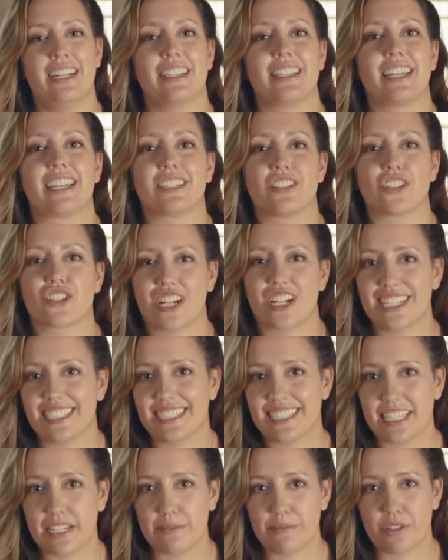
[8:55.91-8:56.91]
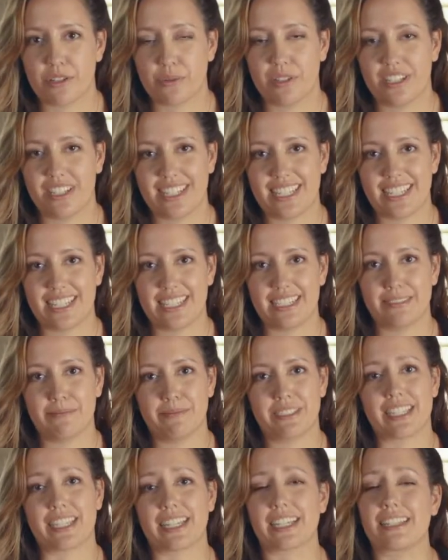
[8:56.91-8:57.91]
They can translate between
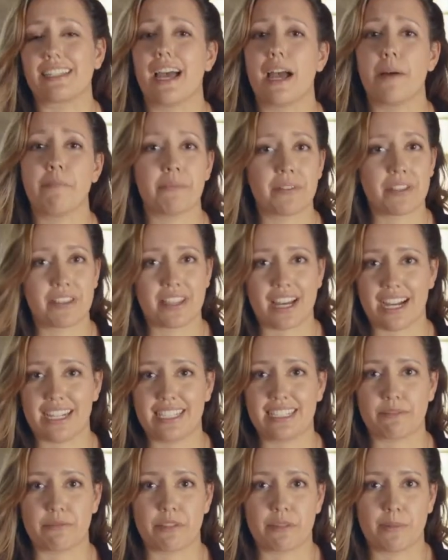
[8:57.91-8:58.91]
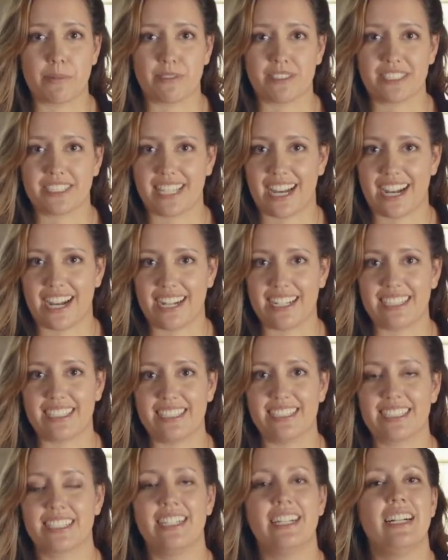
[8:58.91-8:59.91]
teams, they can empathize with both
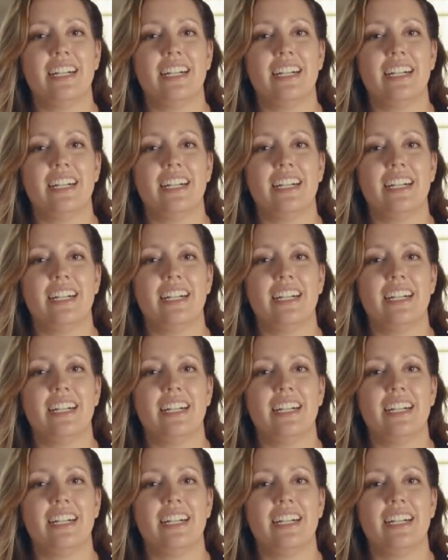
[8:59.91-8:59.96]
sides,